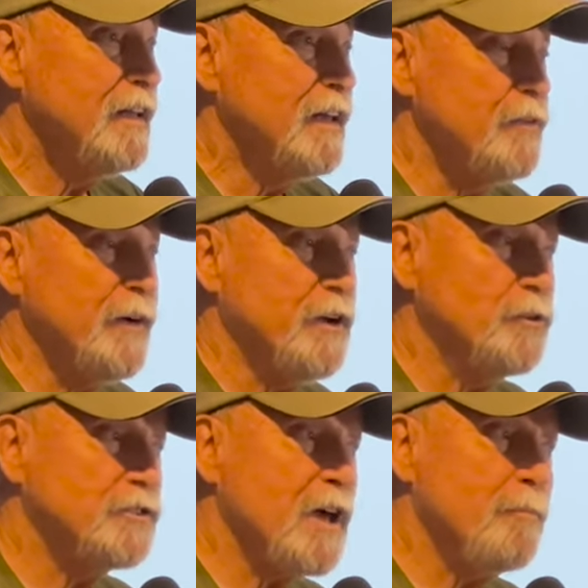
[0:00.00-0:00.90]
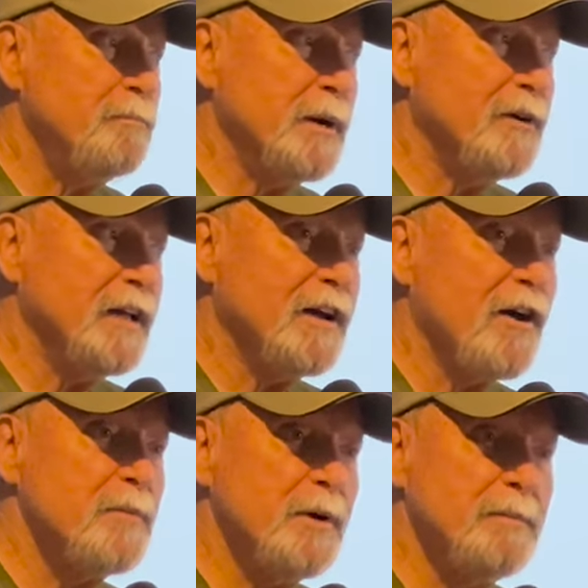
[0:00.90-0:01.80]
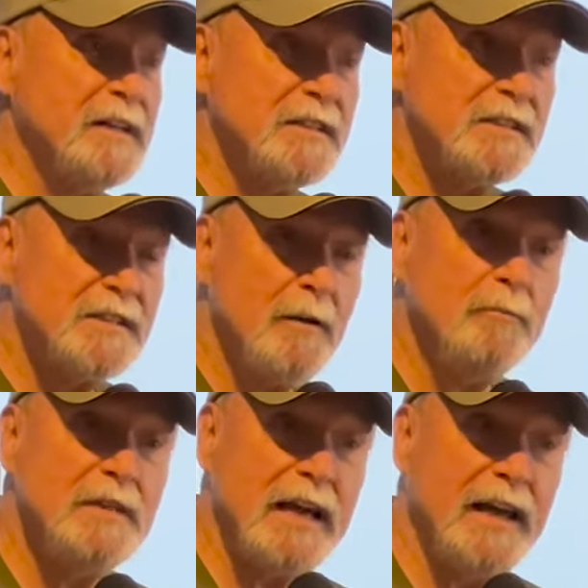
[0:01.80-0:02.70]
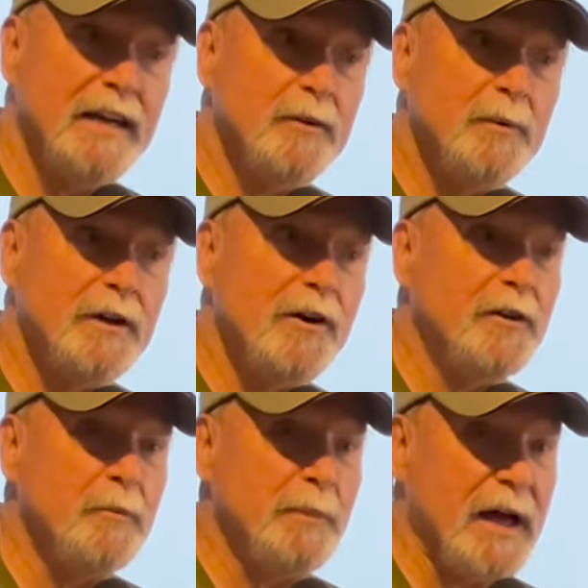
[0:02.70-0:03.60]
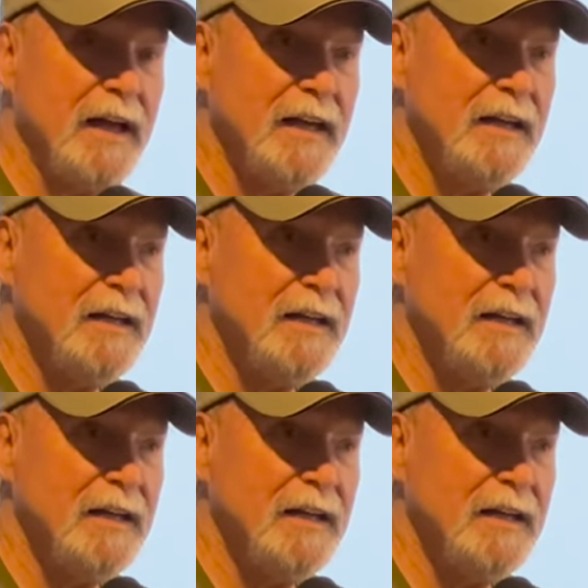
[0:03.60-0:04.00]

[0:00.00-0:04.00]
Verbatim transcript: If we don't stop building armaments, someday we're gonna pay.